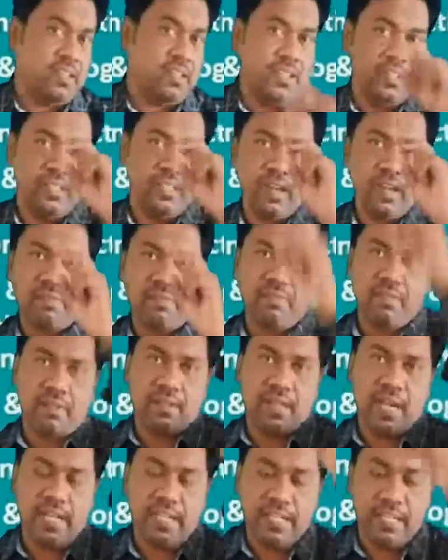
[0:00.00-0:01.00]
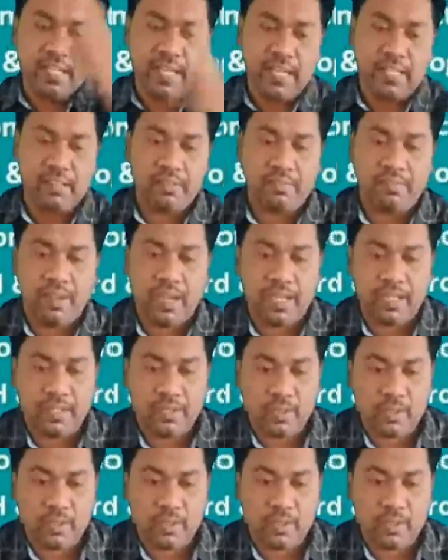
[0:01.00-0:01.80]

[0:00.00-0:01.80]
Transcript: in the year of 1995.